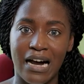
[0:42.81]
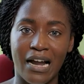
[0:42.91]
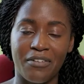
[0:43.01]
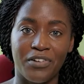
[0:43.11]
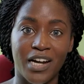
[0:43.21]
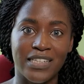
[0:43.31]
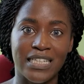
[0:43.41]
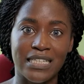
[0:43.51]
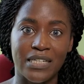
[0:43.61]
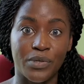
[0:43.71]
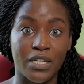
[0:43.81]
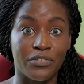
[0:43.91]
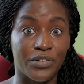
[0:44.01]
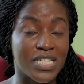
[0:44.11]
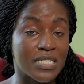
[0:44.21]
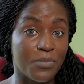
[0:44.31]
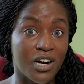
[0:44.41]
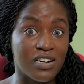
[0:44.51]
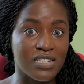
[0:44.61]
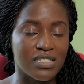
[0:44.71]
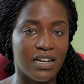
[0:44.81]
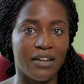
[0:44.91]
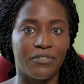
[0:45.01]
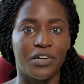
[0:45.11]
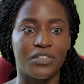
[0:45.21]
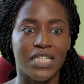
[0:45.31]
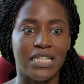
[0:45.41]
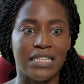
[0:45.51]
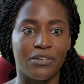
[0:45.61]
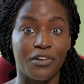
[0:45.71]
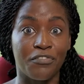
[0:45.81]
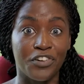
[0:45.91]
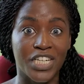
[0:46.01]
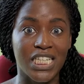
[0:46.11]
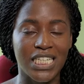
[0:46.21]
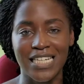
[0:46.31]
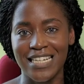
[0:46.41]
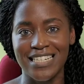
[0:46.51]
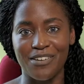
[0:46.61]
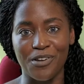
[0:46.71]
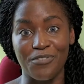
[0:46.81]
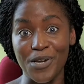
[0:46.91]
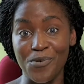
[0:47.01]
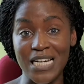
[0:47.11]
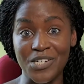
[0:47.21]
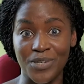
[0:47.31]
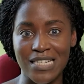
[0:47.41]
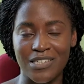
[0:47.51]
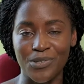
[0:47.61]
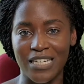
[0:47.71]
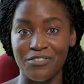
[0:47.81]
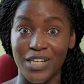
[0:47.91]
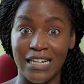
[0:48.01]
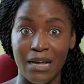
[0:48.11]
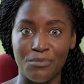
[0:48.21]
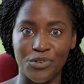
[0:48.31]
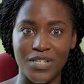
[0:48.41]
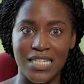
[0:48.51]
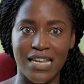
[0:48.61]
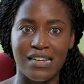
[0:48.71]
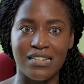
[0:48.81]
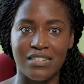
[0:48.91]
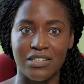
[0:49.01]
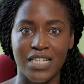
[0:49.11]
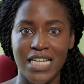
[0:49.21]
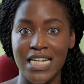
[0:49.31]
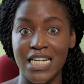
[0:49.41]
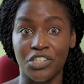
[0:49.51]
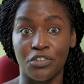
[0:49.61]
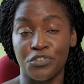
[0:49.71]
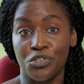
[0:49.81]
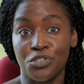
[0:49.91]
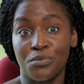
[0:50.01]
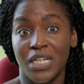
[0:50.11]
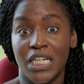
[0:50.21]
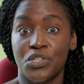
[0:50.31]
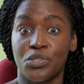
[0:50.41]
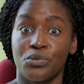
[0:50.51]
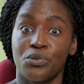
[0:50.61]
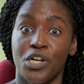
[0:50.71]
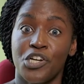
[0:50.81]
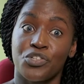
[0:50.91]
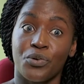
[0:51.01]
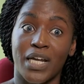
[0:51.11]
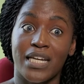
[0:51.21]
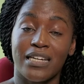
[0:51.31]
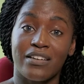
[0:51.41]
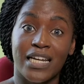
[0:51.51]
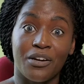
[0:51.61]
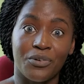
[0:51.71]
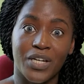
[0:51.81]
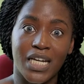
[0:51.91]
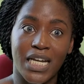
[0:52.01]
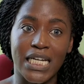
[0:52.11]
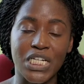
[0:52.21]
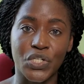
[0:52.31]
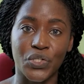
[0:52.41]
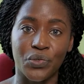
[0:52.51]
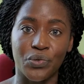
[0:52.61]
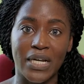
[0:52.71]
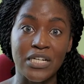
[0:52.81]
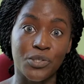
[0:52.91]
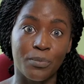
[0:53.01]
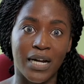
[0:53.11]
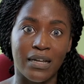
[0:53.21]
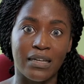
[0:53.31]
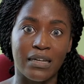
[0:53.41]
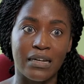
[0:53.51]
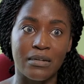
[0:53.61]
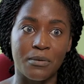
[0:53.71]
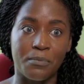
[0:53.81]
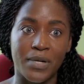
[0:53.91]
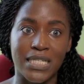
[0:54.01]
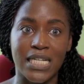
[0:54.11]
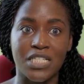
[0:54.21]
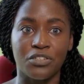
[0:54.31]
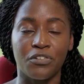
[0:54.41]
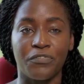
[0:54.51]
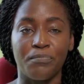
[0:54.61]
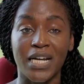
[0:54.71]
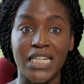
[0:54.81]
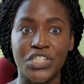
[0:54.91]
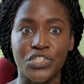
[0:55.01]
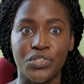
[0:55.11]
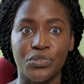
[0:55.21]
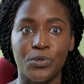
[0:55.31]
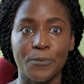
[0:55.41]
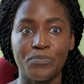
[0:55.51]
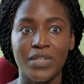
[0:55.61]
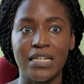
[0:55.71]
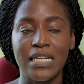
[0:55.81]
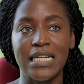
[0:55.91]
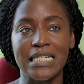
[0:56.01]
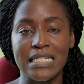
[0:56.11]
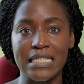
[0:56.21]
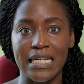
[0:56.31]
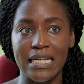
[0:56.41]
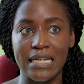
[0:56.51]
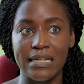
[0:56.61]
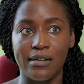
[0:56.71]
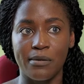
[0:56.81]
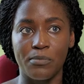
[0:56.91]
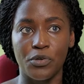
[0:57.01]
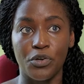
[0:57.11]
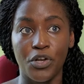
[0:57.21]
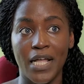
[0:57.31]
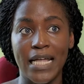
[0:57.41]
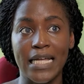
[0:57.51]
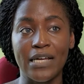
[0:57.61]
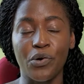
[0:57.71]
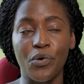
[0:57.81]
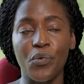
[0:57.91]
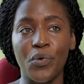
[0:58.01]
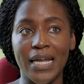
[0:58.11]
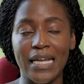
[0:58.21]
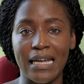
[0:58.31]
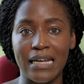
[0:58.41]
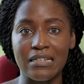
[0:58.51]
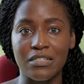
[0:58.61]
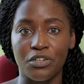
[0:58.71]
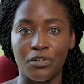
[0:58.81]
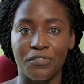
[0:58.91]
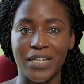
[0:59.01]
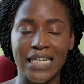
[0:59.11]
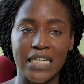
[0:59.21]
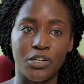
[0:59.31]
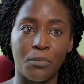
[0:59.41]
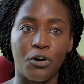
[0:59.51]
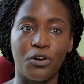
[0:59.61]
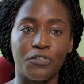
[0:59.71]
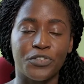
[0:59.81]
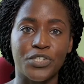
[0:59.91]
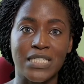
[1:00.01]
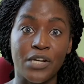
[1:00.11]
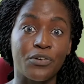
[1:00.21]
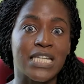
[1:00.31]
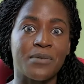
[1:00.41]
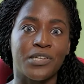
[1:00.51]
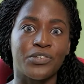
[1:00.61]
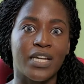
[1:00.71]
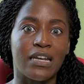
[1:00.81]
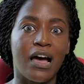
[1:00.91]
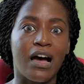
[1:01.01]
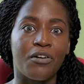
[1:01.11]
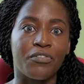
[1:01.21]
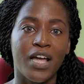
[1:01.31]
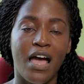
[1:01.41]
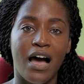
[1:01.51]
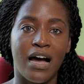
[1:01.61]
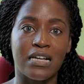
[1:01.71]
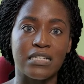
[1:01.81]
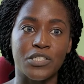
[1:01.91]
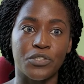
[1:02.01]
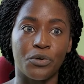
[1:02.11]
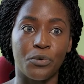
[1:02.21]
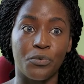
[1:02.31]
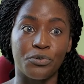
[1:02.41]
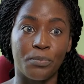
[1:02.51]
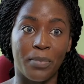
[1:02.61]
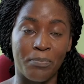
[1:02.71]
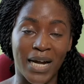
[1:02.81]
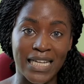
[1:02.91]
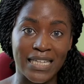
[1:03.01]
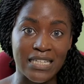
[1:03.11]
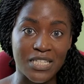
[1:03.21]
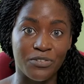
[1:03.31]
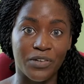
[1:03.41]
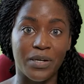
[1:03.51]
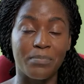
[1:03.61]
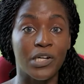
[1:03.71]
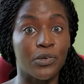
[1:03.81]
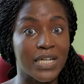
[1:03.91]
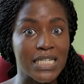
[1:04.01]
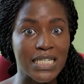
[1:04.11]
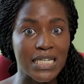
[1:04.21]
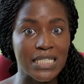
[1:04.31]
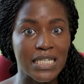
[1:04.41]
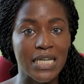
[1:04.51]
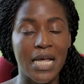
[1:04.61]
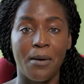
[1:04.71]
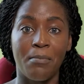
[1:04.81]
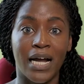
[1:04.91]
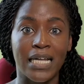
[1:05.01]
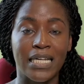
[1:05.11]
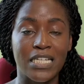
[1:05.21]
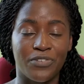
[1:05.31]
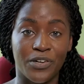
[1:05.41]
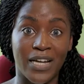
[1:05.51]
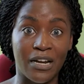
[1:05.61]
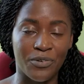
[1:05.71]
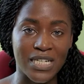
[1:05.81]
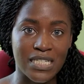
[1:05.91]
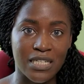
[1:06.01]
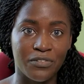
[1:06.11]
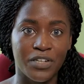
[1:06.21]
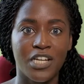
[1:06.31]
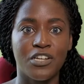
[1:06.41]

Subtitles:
I found that they were very smart. I found that they were funny. They were very well dressed, looking very glamorous, and they sort of taught me into trying a career into banking. And they sort of managed to, let's say, go away and sort of clean up all of the stereotypes that you can have, as you know, the banking is very male orientated, banking is very aggressive.